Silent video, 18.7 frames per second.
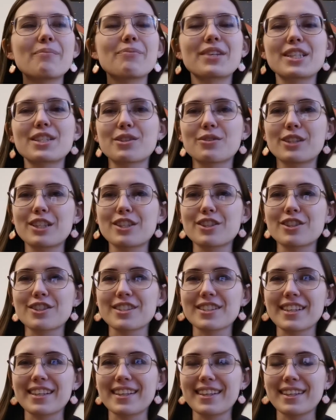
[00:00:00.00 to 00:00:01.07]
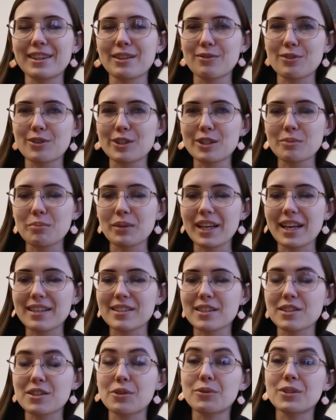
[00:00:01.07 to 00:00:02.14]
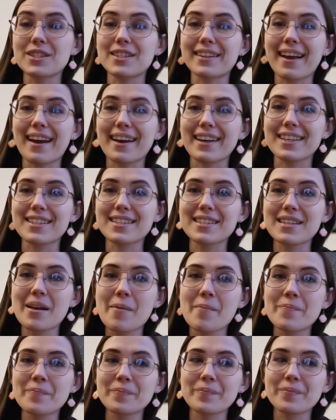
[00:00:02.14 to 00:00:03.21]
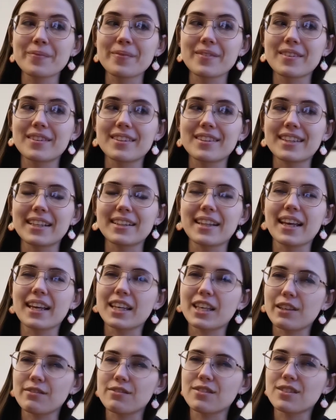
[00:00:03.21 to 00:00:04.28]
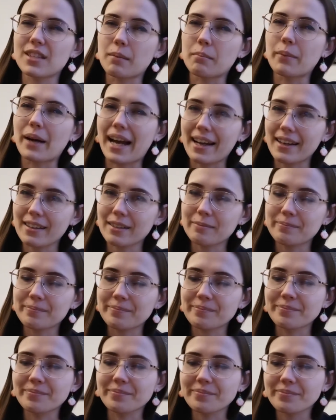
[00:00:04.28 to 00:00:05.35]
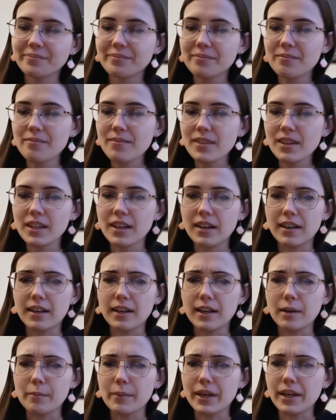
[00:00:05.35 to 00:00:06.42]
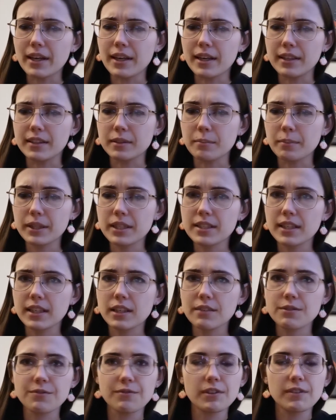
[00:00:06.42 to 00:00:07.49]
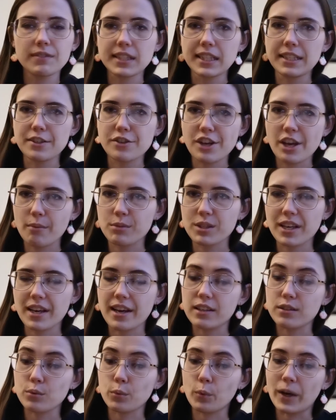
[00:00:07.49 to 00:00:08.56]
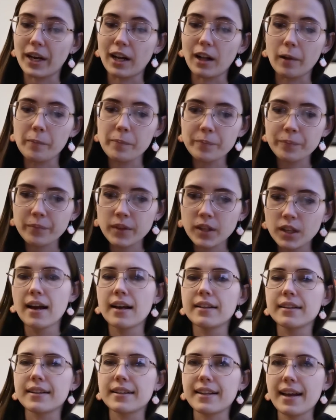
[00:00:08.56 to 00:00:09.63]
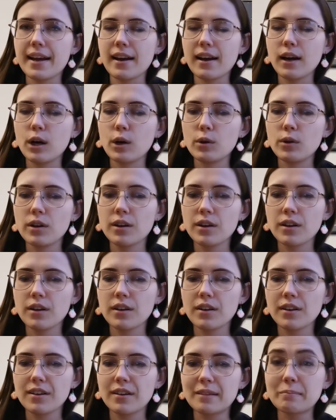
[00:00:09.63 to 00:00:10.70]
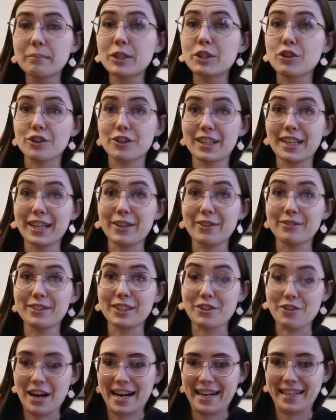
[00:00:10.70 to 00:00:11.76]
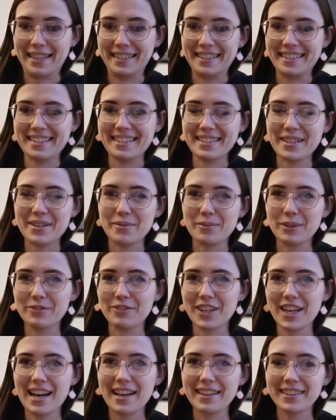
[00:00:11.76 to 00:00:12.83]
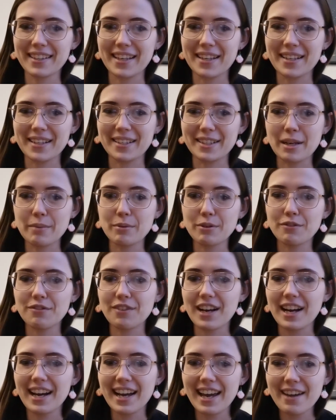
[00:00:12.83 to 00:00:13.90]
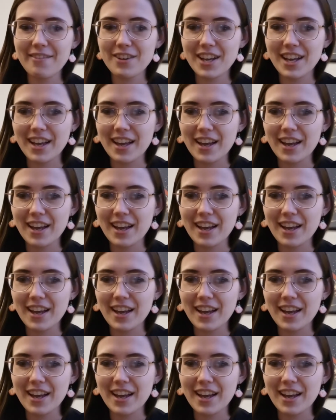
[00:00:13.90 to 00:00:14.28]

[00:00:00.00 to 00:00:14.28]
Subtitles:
these creatures in the first place. So it's nice that they give some back. And Pixie gives 15 gems as well. Now, majority of the dragons. We've got number 5,